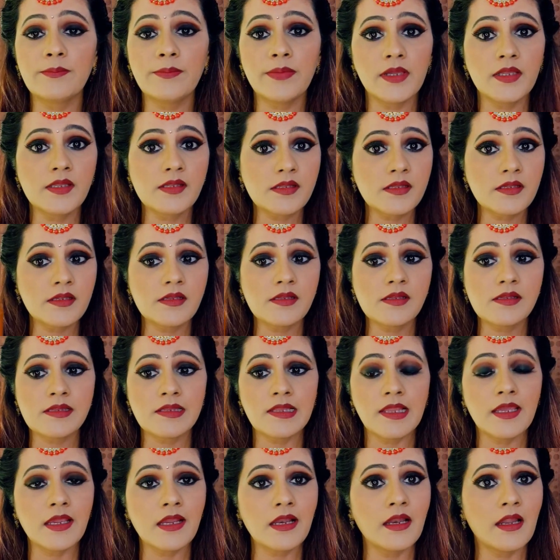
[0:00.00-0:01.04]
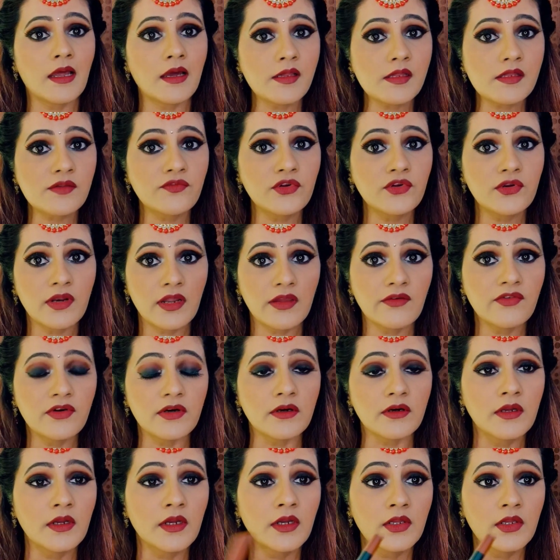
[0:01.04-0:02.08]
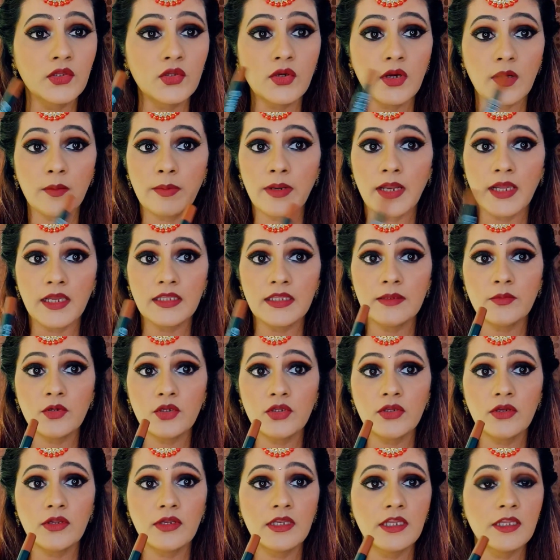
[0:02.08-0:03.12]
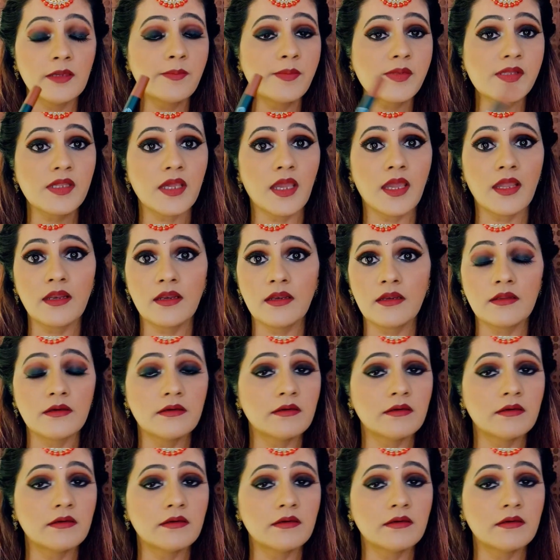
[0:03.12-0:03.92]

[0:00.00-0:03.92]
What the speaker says: pencils last forever. You apply them on your lips and